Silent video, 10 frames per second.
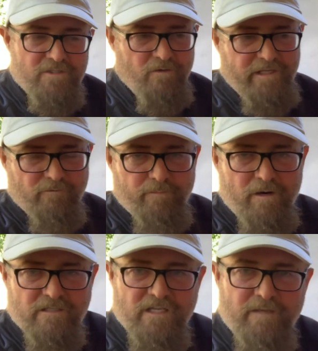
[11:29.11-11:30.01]
So they were
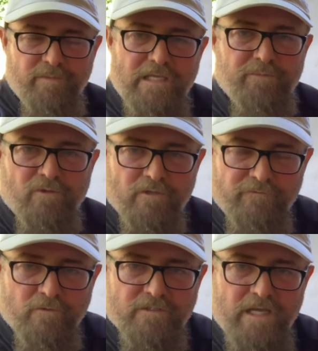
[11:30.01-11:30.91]
part-time people in a
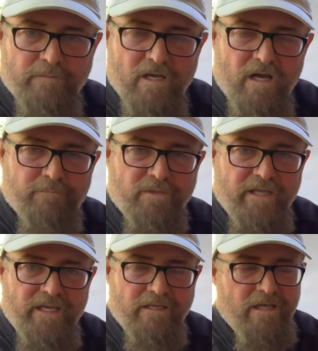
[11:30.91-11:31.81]
full-time comp
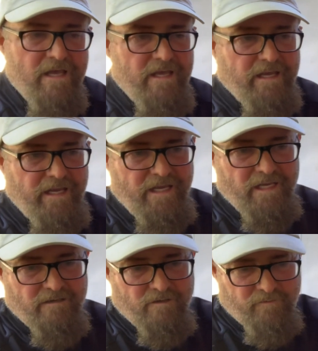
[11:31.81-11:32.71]
plan,
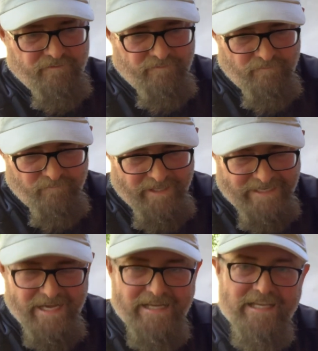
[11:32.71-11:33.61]
and they
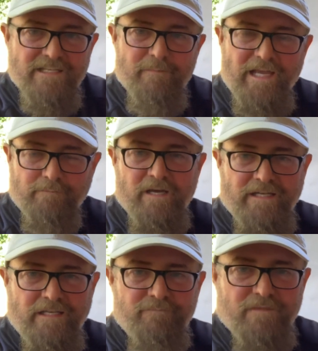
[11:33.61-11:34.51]
got in to make
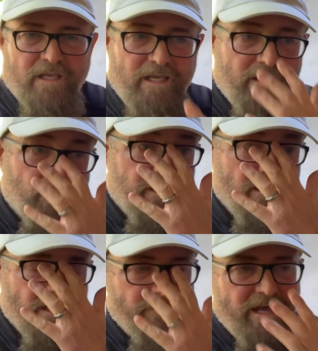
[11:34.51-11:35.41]
money, and what
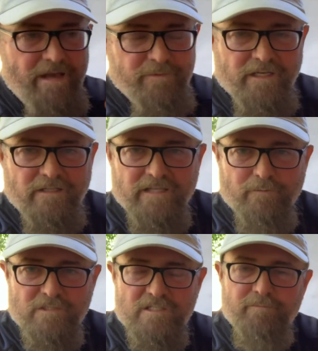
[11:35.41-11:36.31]
ended up happening, they
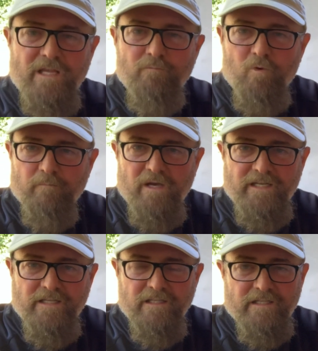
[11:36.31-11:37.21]
would spend more
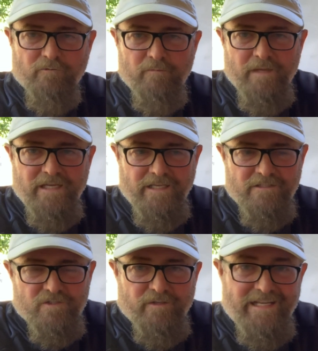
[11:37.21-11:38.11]
money than they were making.
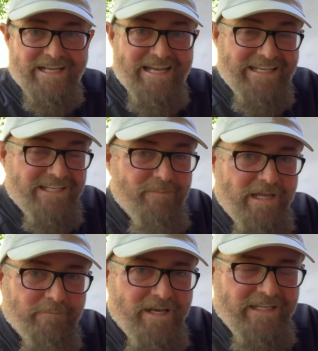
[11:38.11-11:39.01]
So they got in to
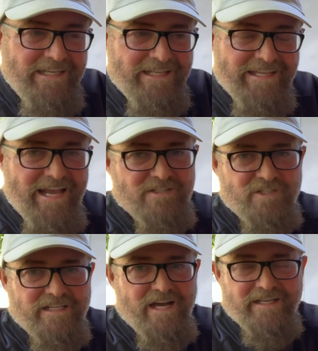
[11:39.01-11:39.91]
make money, and they
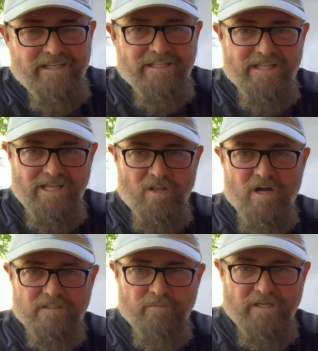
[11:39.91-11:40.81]
actually got in and they
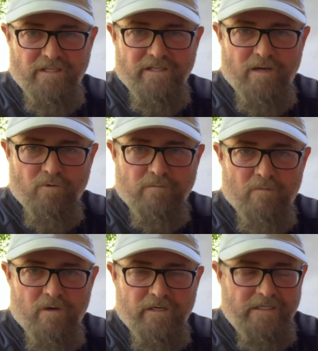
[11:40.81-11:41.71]
lost money in network
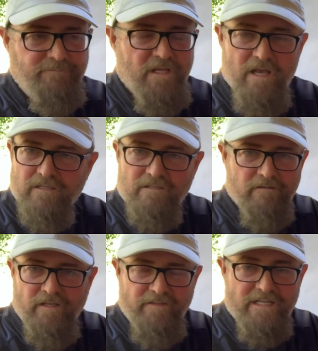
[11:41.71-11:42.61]
marketing.
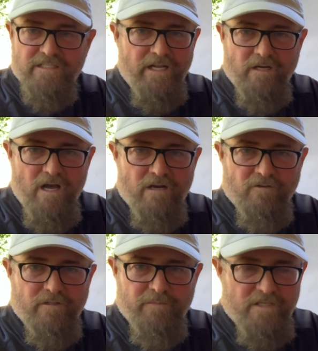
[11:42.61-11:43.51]
And that's not a knock
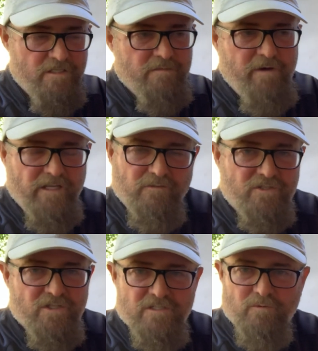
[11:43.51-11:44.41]
on the business model.
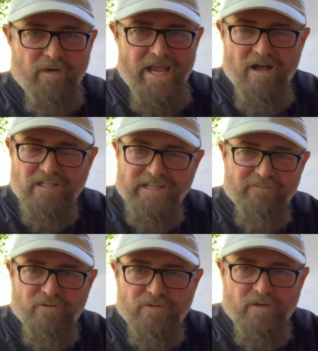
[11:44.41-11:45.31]
It's just a reality
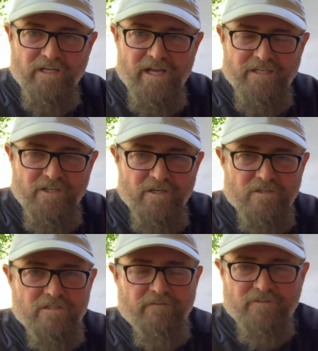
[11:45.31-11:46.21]
after 39
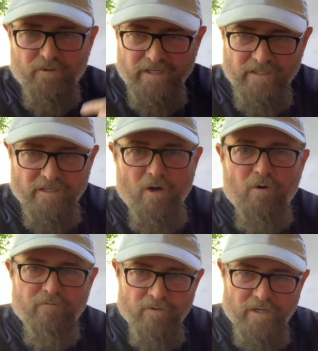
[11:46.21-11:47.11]
years of doing it
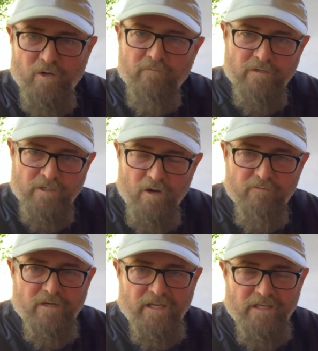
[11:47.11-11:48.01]
over and over and
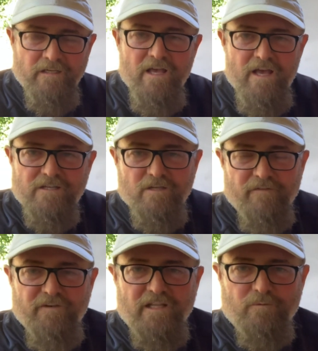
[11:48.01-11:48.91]
over again. So I
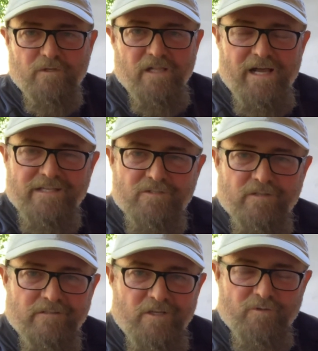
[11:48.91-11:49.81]
finally realized
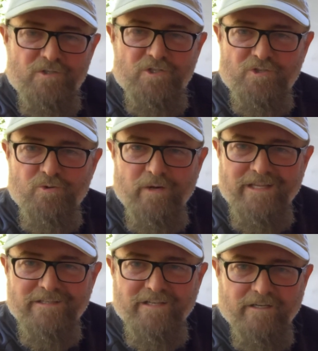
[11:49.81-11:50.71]
that, there's a
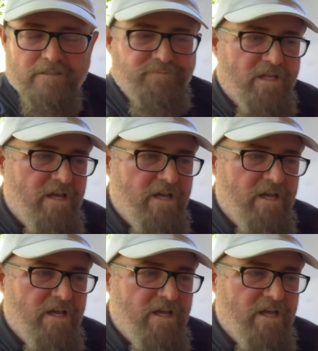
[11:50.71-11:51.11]
trend here.